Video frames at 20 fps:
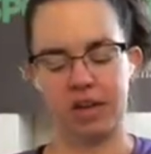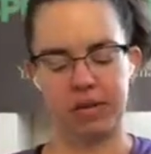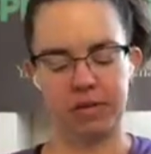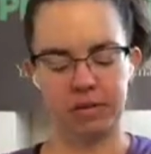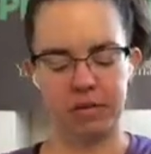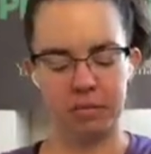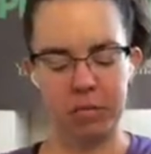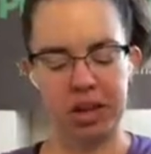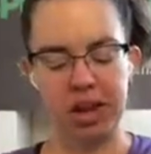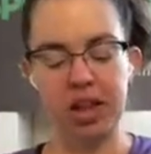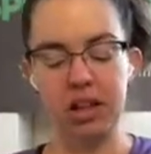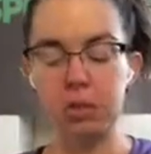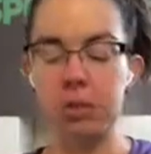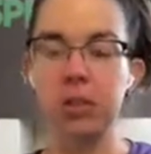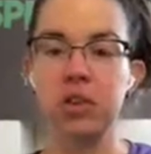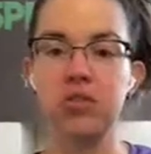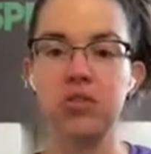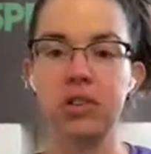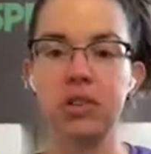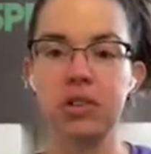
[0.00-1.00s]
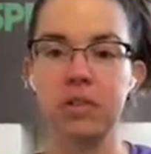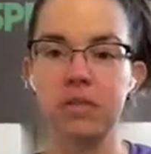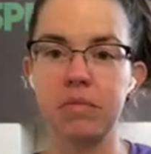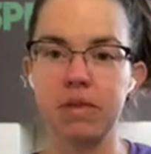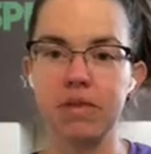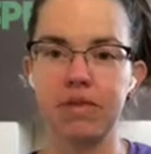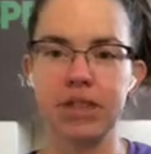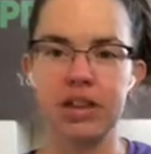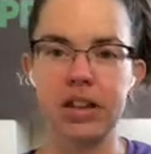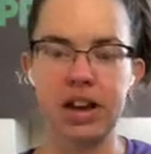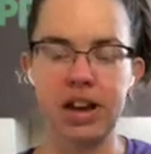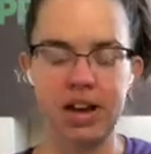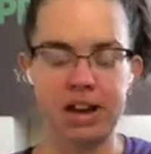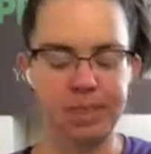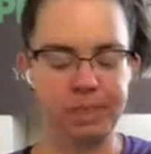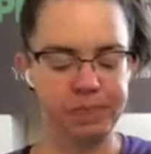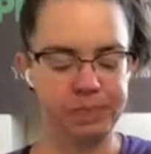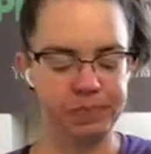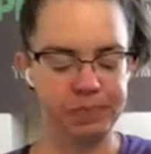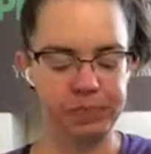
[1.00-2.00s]
My husband uses them every day.
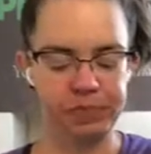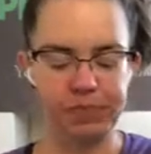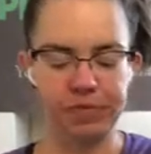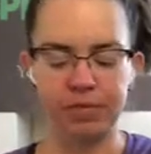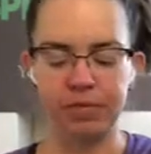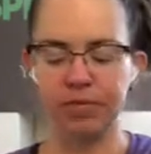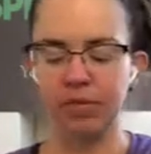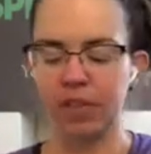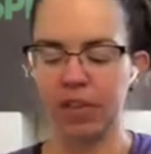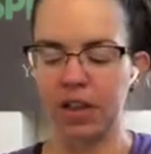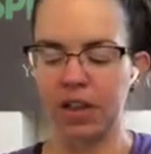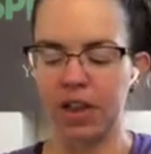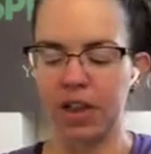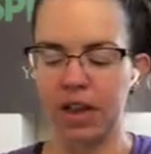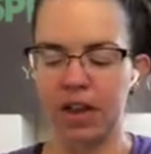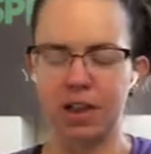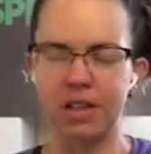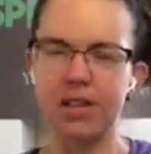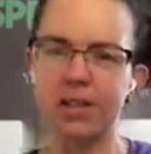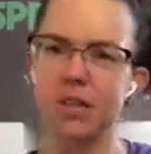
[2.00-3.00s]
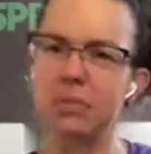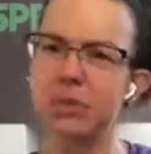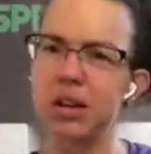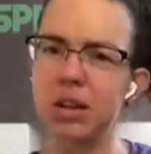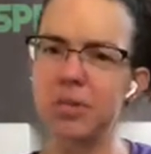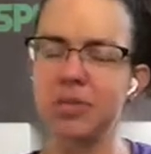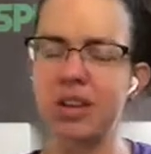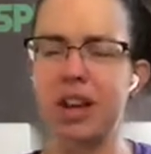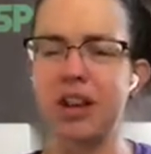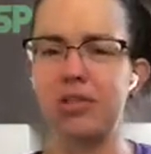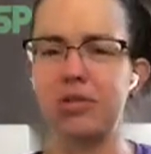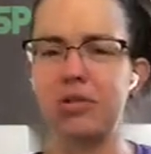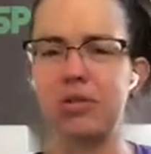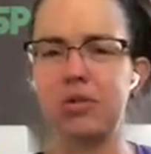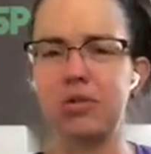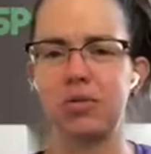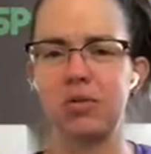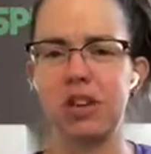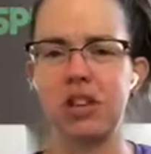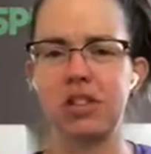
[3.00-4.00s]
Sometimes I don't use a
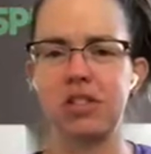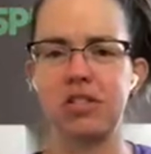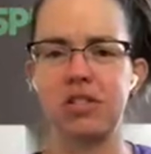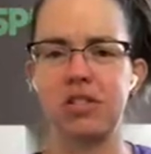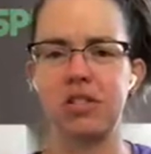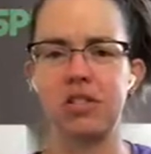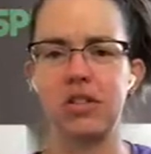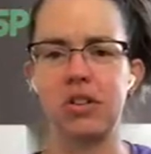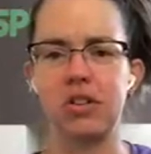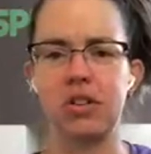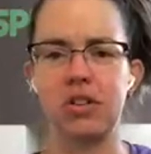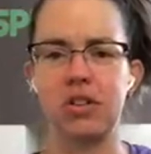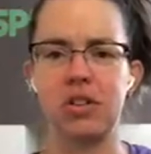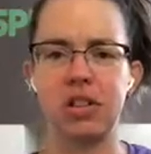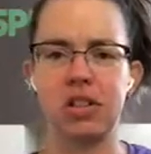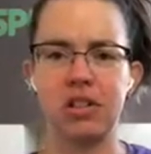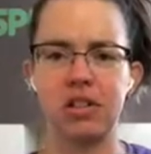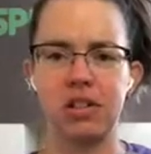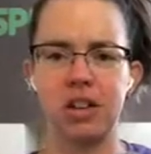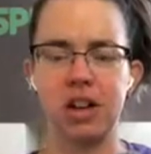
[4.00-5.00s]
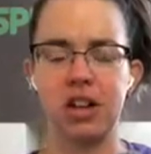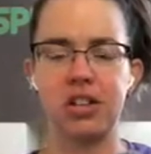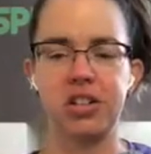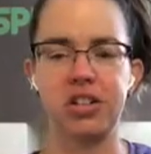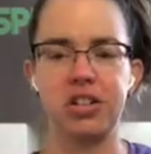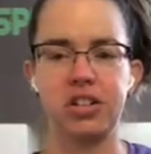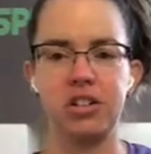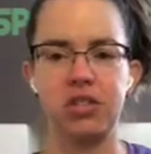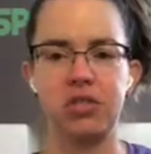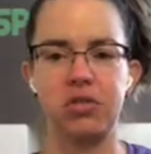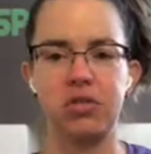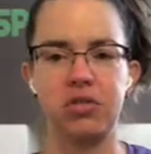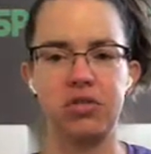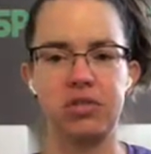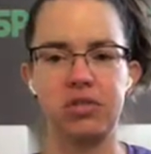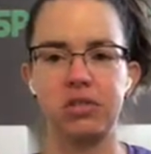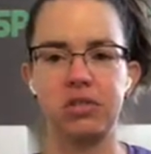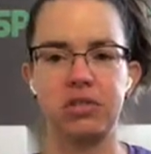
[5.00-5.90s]
washcloth at all. I just use,